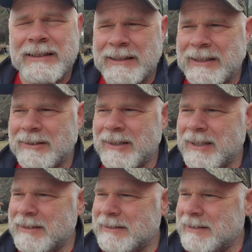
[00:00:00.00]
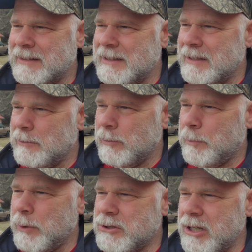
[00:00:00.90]
All right. We
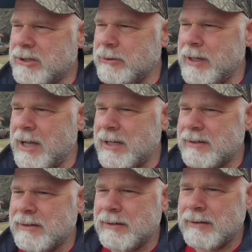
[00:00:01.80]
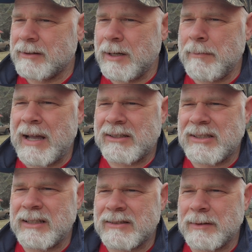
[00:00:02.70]
appreciate you guys. Come back and see us